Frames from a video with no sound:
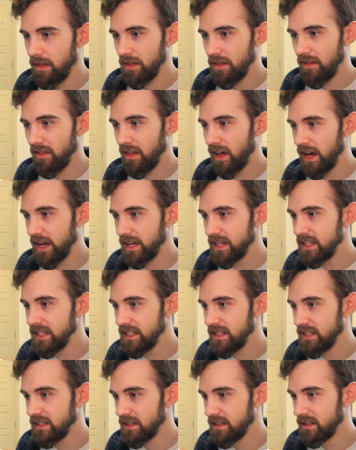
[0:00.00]
then the
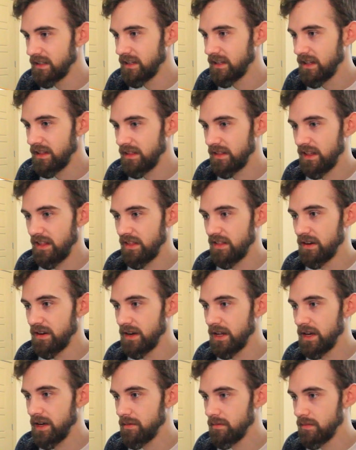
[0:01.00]
ID, then the
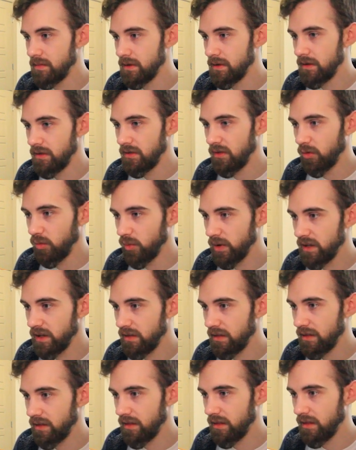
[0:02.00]
name, the
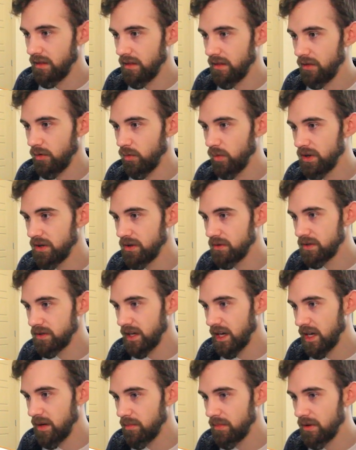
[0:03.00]
width, the window
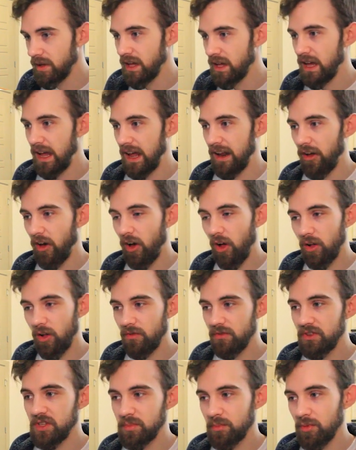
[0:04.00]
type, and
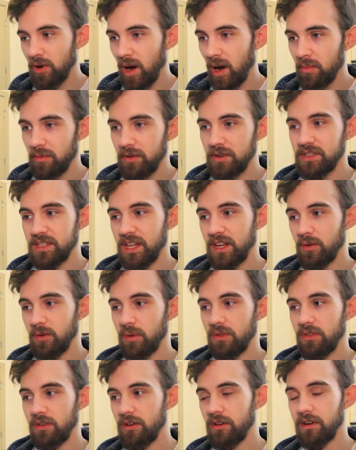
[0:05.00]
all of these properties that are
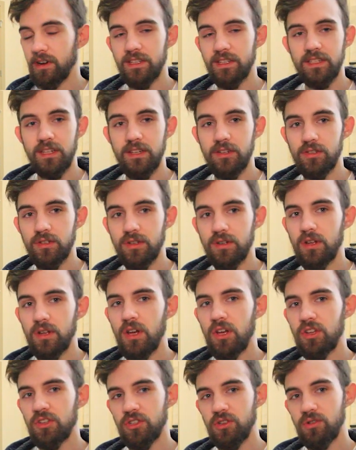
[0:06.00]
within our extension.
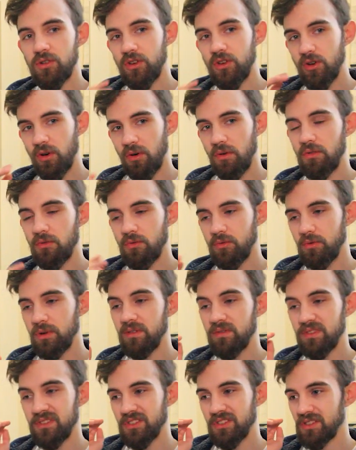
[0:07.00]
So you can go through and
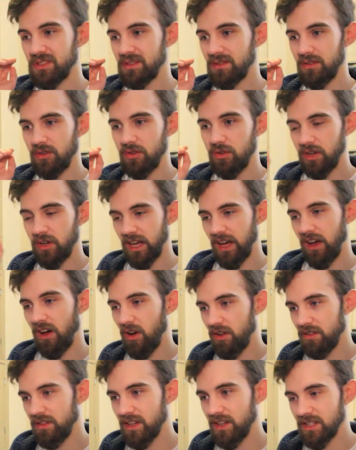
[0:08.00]
even just look at
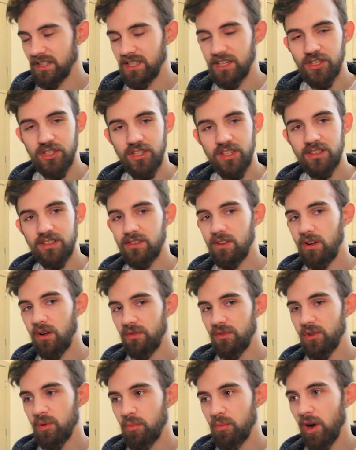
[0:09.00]
all the extensions and all
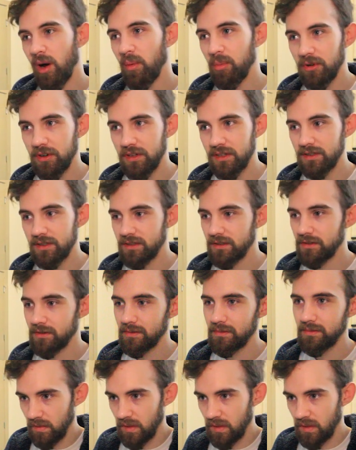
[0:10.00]
of their properties.